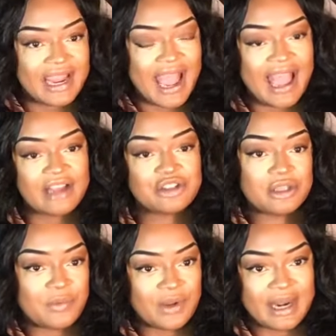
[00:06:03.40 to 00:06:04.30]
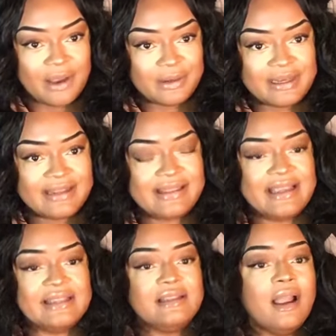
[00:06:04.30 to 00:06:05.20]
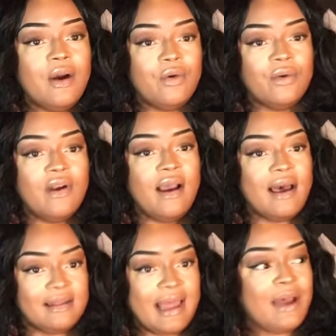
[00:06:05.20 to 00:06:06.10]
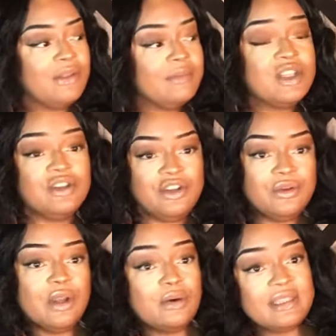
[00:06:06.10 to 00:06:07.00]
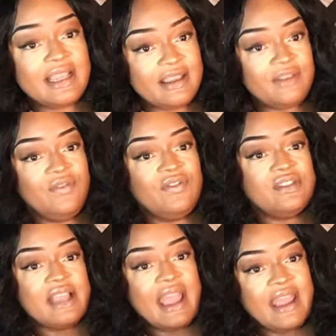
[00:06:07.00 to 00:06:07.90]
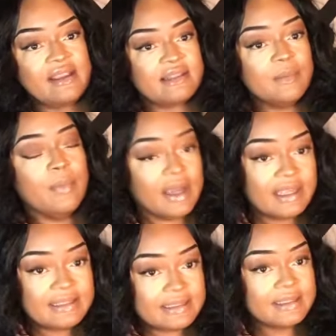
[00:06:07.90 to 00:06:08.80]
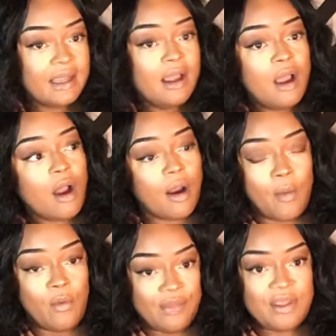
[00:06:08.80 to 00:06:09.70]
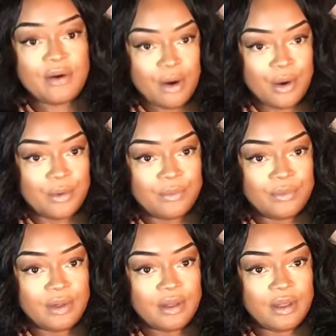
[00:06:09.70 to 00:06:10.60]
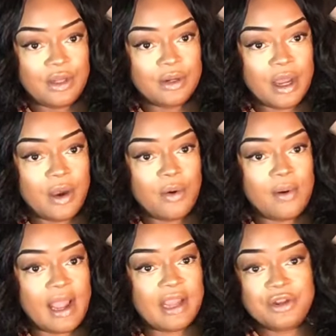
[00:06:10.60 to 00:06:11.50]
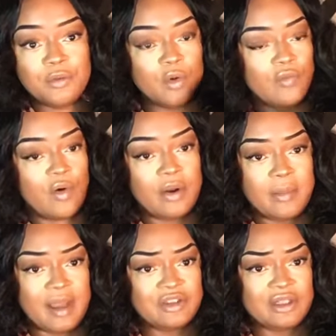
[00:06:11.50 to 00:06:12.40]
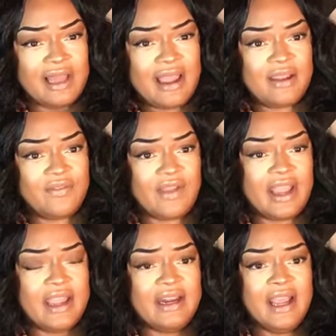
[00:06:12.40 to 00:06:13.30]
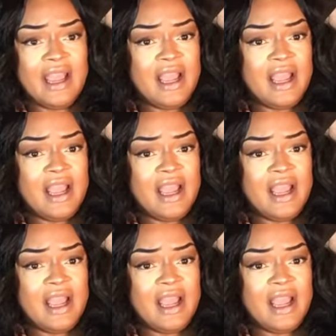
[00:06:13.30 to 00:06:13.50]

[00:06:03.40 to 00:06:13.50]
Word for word: they actually went out and did this no allow them to do those ifs ands and buts on their own you know and you move on about your life and